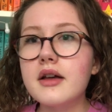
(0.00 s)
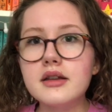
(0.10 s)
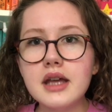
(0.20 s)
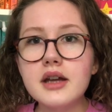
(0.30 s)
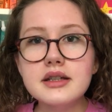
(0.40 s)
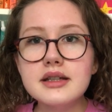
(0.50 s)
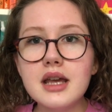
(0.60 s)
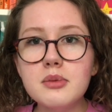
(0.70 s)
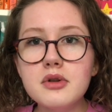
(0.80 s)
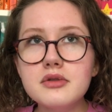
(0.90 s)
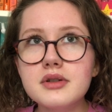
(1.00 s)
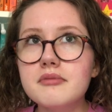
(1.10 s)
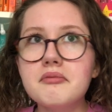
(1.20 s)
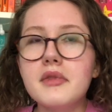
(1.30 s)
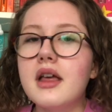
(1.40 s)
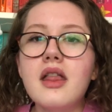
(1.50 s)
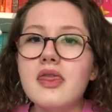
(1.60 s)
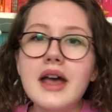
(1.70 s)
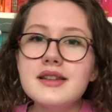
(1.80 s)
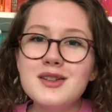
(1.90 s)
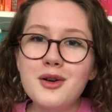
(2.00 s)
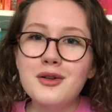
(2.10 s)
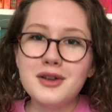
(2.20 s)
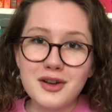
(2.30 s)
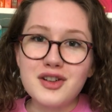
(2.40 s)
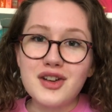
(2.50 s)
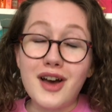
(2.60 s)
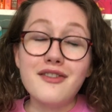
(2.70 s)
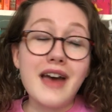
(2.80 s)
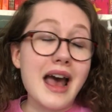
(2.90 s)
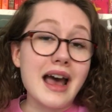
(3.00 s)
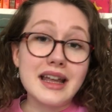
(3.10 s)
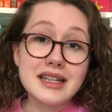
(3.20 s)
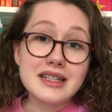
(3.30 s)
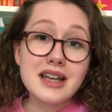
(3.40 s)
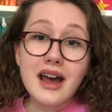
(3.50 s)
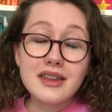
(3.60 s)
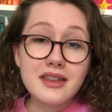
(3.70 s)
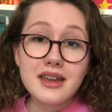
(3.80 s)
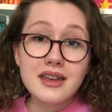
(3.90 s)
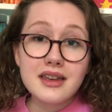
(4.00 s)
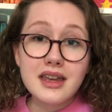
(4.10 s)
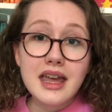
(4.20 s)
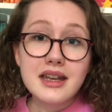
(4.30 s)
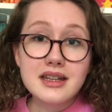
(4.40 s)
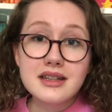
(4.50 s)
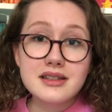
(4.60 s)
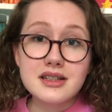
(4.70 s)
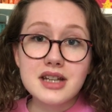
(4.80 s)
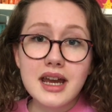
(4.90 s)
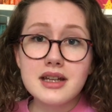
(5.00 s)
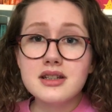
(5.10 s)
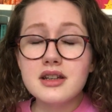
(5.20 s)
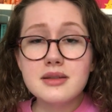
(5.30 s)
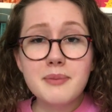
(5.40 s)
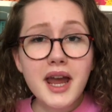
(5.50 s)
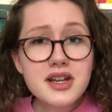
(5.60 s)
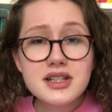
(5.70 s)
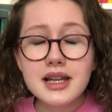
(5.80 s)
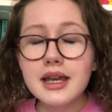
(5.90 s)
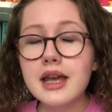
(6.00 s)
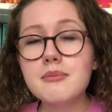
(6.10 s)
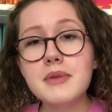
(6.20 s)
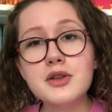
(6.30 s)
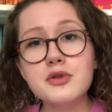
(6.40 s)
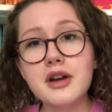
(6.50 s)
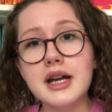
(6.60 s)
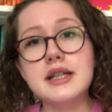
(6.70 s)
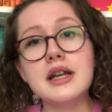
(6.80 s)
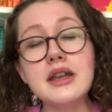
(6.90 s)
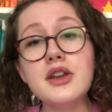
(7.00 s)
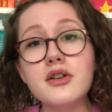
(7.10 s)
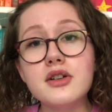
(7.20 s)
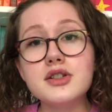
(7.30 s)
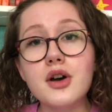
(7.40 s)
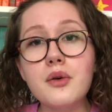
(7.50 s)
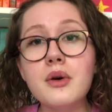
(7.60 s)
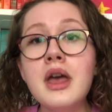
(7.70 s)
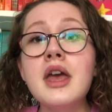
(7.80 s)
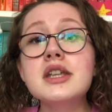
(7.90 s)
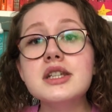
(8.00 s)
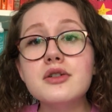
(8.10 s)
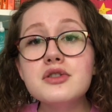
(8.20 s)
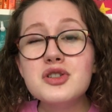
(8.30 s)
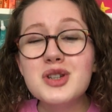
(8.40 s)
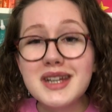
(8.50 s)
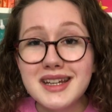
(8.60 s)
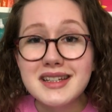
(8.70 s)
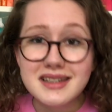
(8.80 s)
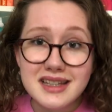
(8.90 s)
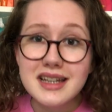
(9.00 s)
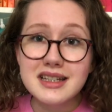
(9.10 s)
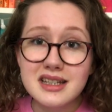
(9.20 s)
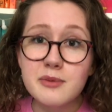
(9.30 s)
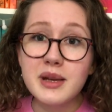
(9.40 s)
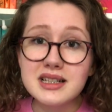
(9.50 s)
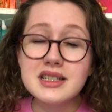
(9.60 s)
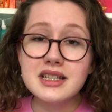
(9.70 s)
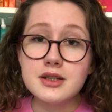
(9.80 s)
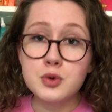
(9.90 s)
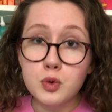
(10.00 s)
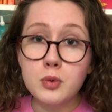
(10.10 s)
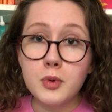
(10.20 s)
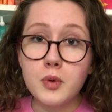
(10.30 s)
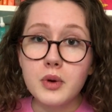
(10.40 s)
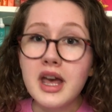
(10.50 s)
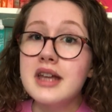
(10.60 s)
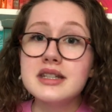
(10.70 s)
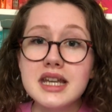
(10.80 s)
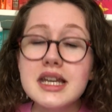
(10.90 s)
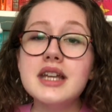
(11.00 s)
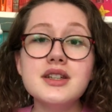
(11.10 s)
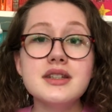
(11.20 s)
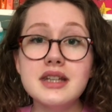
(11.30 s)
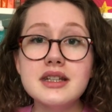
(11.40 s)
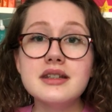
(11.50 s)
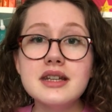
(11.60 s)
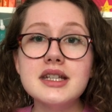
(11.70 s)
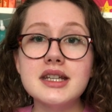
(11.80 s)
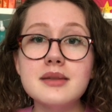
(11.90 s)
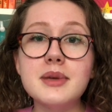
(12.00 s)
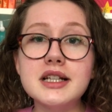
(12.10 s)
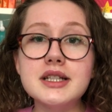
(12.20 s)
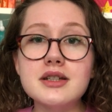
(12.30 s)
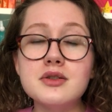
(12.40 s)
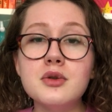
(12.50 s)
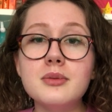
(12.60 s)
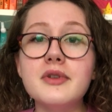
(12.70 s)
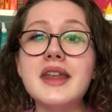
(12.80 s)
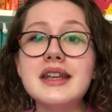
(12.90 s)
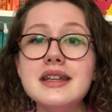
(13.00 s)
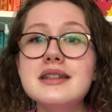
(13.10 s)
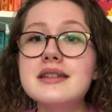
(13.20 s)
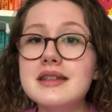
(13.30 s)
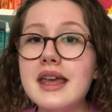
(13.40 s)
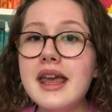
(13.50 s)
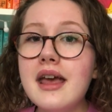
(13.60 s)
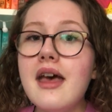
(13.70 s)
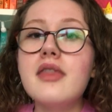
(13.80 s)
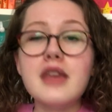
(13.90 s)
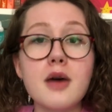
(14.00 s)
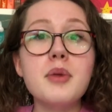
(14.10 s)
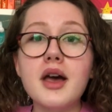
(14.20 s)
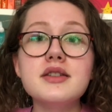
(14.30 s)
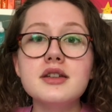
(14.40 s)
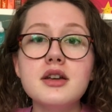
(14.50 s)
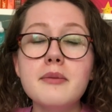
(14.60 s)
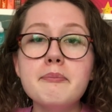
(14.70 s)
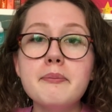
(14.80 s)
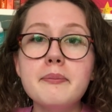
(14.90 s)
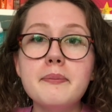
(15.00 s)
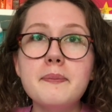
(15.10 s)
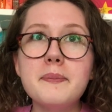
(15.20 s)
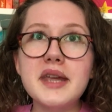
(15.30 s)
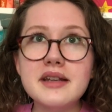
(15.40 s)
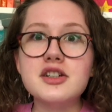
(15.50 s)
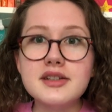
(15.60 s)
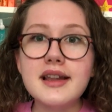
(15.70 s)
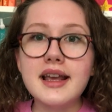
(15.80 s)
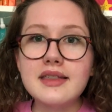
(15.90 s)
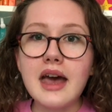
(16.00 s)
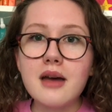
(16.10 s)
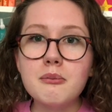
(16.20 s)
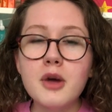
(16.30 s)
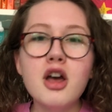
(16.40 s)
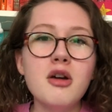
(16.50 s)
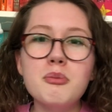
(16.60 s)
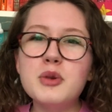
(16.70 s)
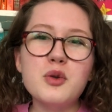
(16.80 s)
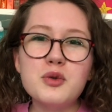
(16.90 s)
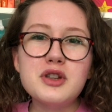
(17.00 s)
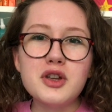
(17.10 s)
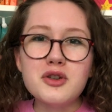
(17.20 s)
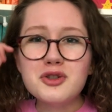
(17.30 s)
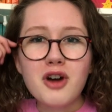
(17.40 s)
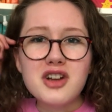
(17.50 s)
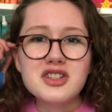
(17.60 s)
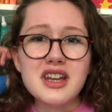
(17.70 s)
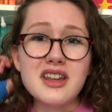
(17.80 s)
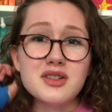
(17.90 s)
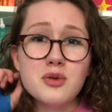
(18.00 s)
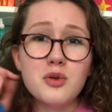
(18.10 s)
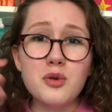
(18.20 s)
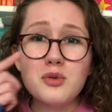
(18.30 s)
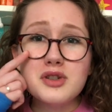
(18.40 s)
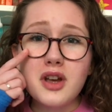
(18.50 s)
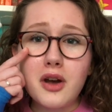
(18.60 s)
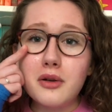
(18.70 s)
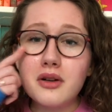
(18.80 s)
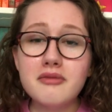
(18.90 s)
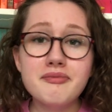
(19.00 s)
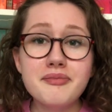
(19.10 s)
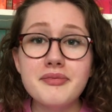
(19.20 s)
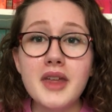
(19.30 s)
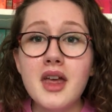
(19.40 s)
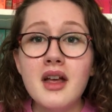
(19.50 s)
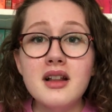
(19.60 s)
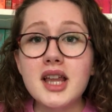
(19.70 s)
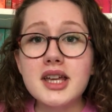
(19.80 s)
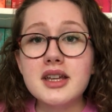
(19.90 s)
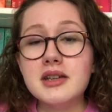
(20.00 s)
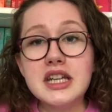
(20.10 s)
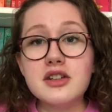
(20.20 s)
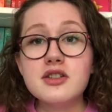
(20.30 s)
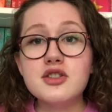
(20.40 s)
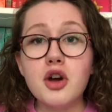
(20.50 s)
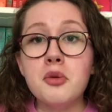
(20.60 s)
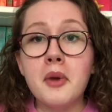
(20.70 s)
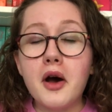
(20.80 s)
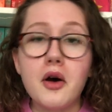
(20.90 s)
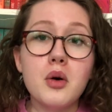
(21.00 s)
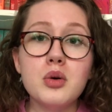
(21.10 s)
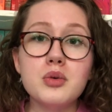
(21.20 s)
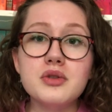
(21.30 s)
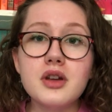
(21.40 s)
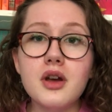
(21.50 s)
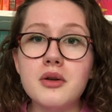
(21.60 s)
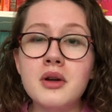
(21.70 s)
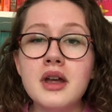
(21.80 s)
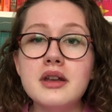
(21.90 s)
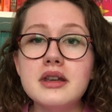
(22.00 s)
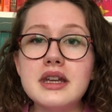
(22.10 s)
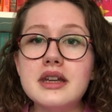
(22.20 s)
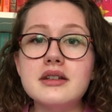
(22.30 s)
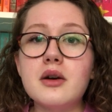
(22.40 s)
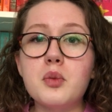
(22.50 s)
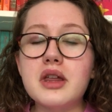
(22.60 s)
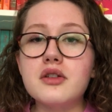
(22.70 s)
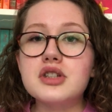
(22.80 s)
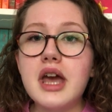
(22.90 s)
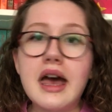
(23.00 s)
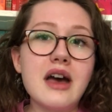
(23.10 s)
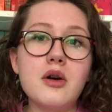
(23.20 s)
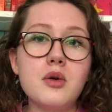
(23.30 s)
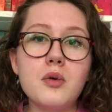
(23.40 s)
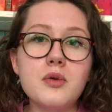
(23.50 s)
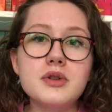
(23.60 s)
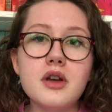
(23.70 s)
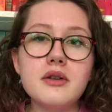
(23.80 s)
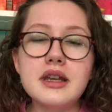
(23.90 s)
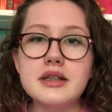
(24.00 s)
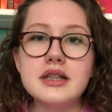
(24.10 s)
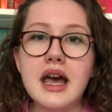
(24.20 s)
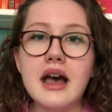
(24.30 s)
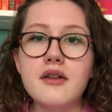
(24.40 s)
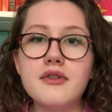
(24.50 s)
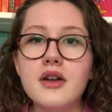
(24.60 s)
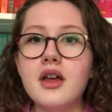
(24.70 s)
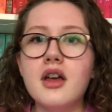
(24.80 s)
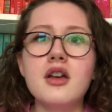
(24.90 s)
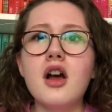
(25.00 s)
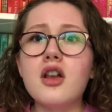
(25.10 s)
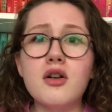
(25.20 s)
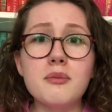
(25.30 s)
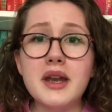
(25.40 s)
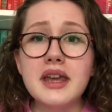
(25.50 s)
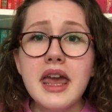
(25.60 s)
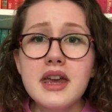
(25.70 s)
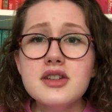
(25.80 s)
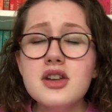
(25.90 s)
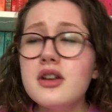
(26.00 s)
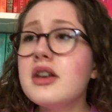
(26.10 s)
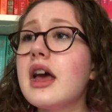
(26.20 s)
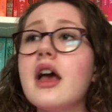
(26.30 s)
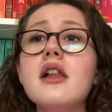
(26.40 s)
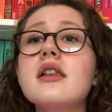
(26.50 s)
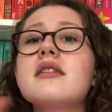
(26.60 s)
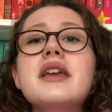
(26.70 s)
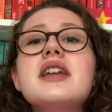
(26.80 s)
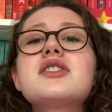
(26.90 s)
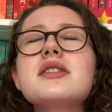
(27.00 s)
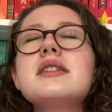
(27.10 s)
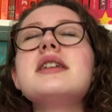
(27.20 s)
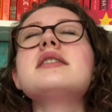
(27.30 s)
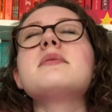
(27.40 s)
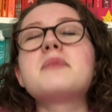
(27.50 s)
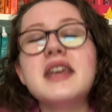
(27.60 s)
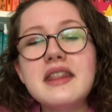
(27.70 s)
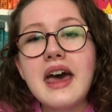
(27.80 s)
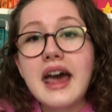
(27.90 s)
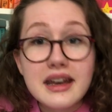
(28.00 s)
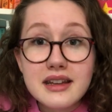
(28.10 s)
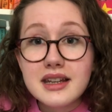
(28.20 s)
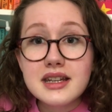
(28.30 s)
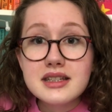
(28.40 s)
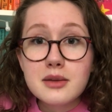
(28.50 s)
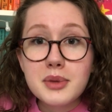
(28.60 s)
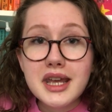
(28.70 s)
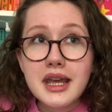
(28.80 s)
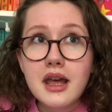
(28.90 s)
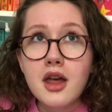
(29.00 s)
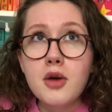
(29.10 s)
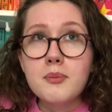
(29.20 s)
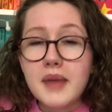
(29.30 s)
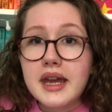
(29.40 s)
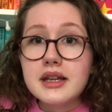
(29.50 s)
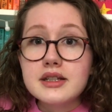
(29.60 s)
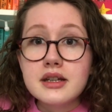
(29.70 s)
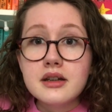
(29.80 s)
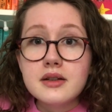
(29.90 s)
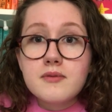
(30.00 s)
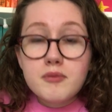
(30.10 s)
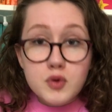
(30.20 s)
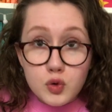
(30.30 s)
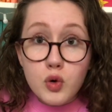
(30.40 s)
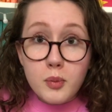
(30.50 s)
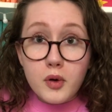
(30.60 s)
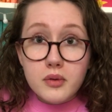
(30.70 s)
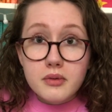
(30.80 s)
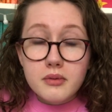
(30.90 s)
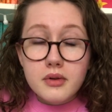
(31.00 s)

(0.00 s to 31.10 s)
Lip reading: That are disabled? That's not good enough, and I think it needs to change, especially in middle grade and young adult. Children need to see disability as normal. Teenagers need to see disability as normal. They need to see that a person can be just like them, but also use crutches, or also like need a stoma, or also need a wheelchair, or also need to have a lot of medication. It just needs to be there, and it needs to be made normal.